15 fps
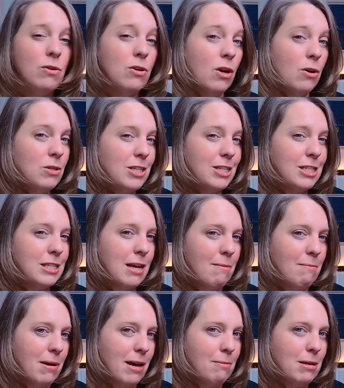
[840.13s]
notice that
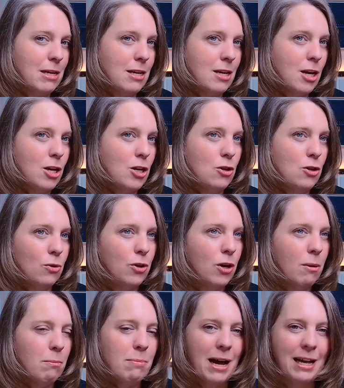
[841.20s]
maybe you're
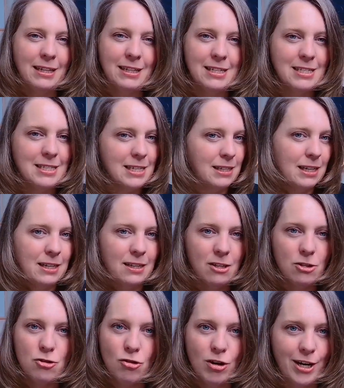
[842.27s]
not balancing in the
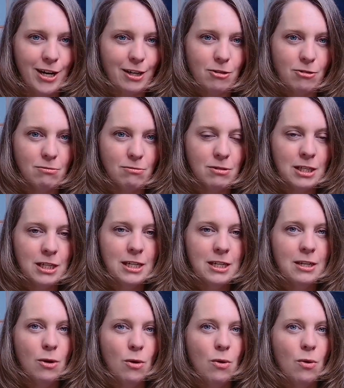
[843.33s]
triangle,
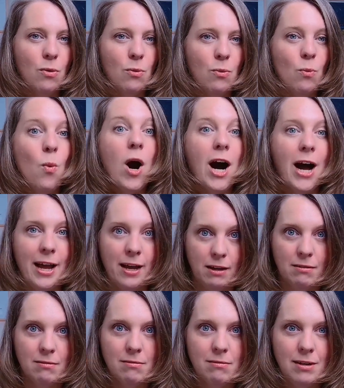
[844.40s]
why?
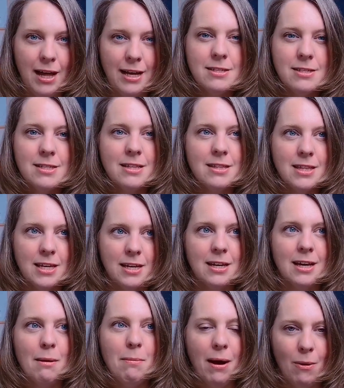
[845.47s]
Let's think
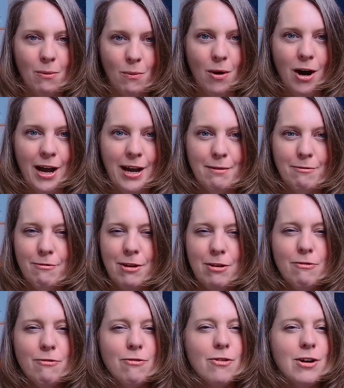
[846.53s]
about why. Feel
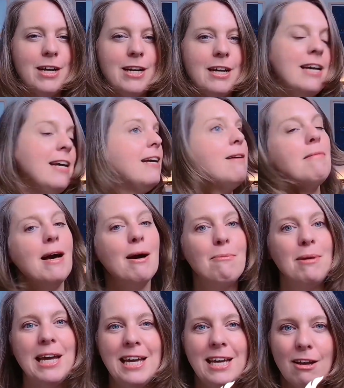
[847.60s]
free to email
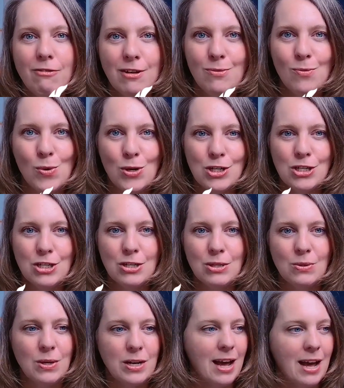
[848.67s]
me if you want to
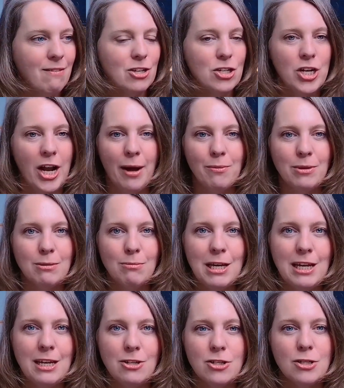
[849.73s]
and have a chat with
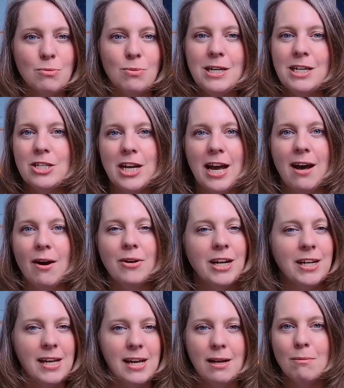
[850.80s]
me. Just reach out
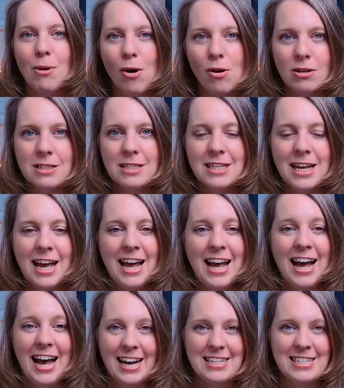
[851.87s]
at
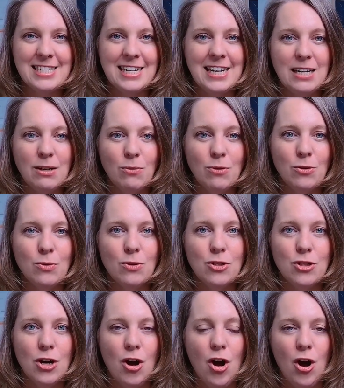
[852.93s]

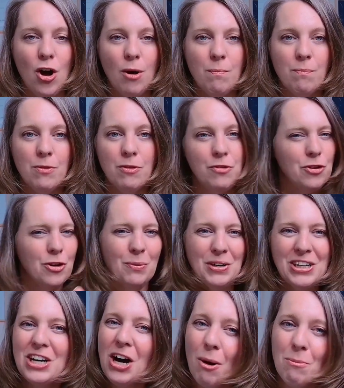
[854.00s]
inbox@selinawoodward.com if you don't want to
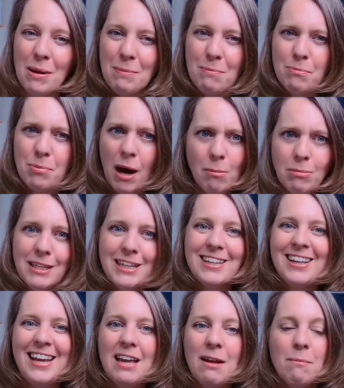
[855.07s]
comment
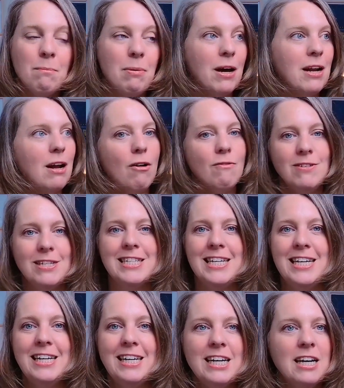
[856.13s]
publicly, but
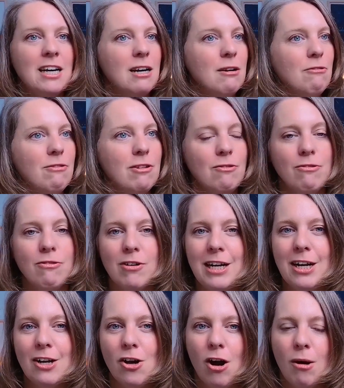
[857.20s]
obviously feel free to
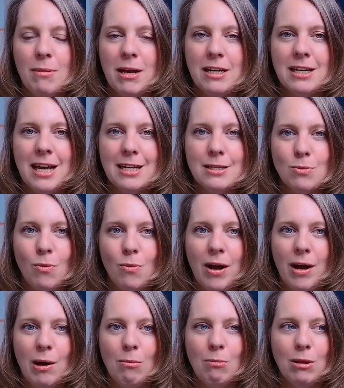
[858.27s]
comment as
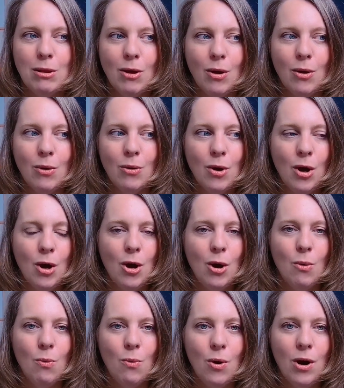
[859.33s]
well below.
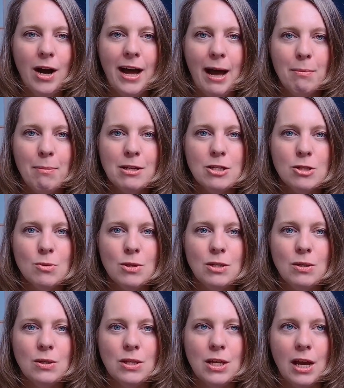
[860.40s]
What happens when you
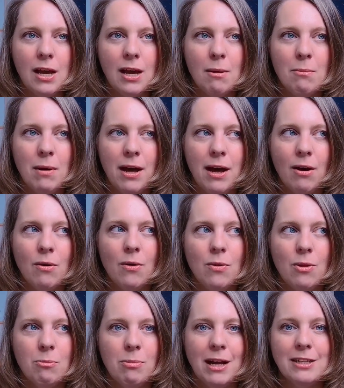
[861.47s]
think about the
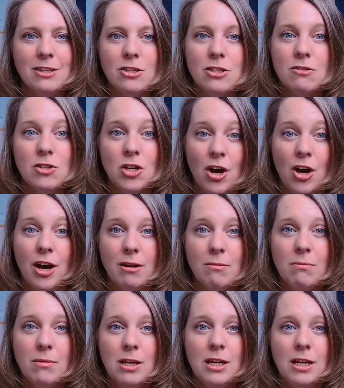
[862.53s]
balance of time,